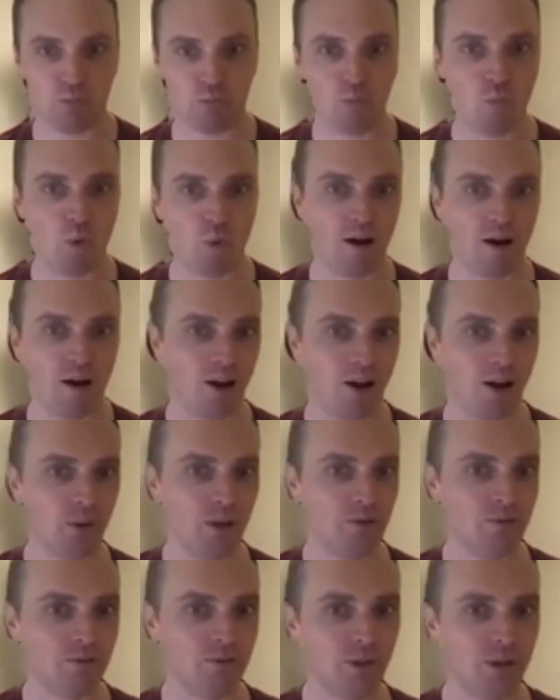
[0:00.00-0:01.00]
where are
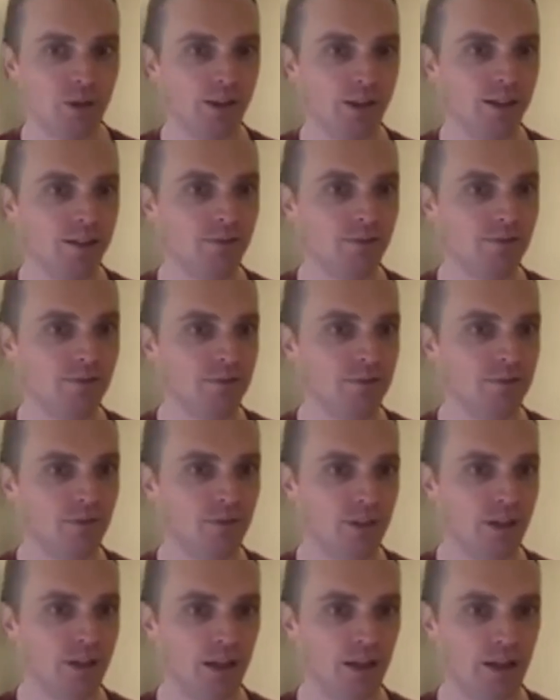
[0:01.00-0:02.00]
we really?
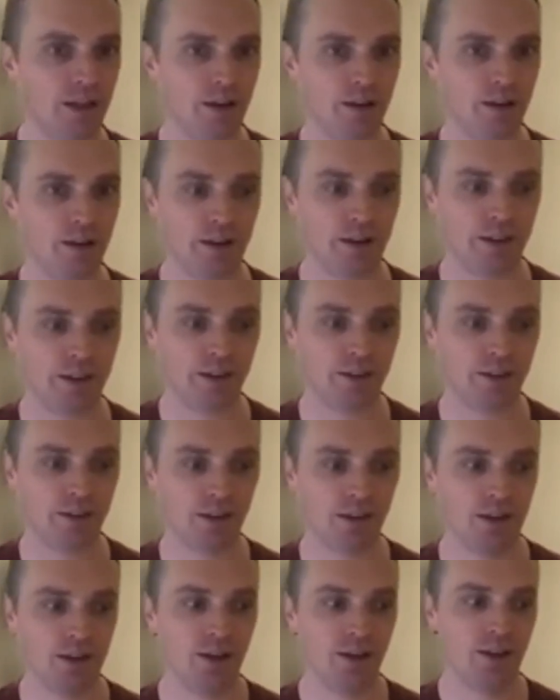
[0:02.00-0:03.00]
And I think
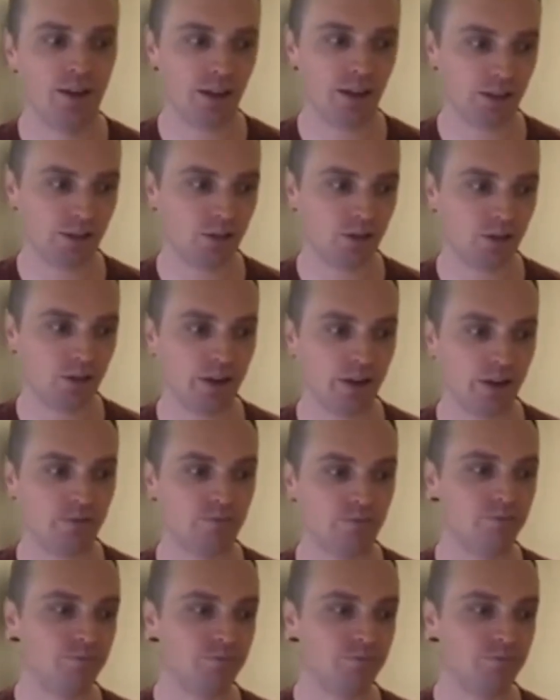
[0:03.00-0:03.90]
things like